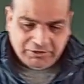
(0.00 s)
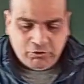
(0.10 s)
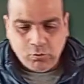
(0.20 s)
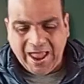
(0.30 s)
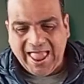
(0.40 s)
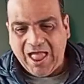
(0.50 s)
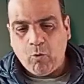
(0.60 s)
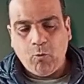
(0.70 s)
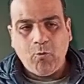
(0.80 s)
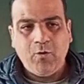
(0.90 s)
you
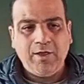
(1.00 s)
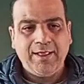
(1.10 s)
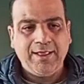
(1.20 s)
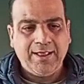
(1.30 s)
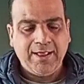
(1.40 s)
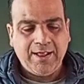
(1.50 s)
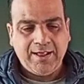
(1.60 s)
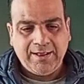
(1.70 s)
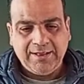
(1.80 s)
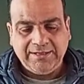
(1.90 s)
have
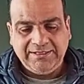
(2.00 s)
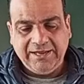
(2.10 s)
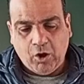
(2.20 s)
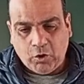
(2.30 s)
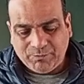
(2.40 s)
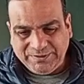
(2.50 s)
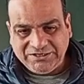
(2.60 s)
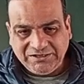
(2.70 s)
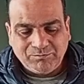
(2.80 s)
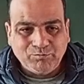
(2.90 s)
the
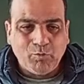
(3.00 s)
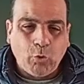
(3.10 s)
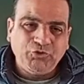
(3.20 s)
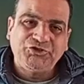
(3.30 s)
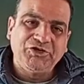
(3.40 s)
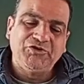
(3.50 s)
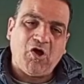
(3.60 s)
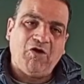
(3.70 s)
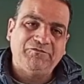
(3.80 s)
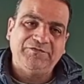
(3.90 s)
orbital motion
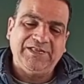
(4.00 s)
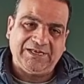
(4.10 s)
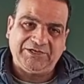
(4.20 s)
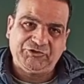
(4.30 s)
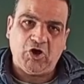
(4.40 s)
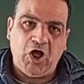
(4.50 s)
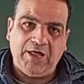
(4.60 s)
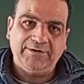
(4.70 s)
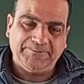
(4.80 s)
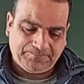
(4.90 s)
of the
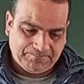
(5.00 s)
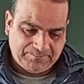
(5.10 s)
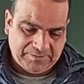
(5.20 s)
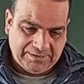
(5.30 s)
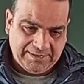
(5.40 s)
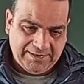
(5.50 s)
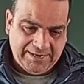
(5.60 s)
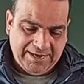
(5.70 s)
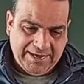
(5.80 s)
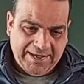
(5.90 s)
electron.
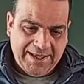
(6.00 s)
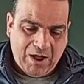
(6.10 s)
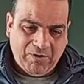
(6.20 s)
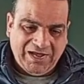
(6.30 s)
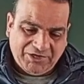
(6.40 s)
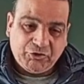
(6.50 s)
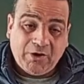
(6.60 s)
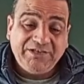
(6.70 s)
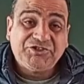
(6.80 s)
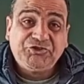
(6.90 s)
Now,
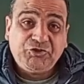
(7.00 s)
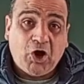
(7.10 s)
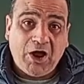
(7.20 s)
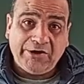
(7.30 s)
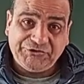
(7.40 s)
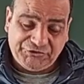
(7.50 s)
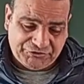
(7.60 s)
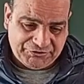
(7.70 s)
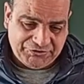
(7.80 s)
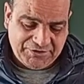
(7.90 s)
electron is a charge,
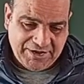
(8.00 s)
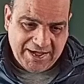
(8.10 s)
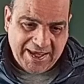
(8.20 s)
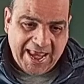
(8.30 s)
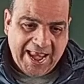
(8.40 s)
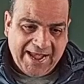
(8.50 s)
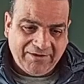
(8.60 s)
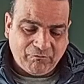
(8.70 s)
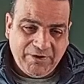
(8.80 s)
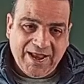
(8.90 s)

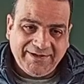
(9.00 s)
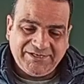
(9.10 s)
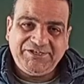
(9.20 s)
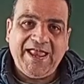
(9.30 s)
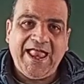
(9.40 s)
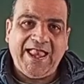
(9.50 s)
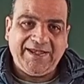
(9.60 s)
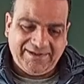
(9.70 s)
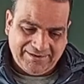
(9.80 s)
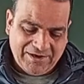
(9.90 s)
and we
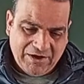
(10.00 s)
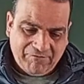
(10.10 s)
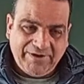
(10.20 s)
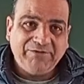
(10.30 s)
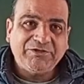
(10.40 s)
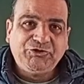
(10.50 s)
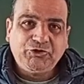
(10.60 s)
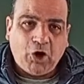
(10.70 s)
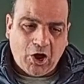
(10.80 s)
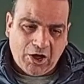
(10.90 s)
understand whenever
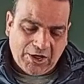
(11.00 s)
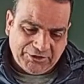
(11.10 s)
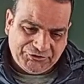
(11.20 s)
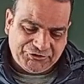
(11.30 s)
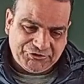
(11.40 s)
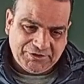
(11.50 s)
charge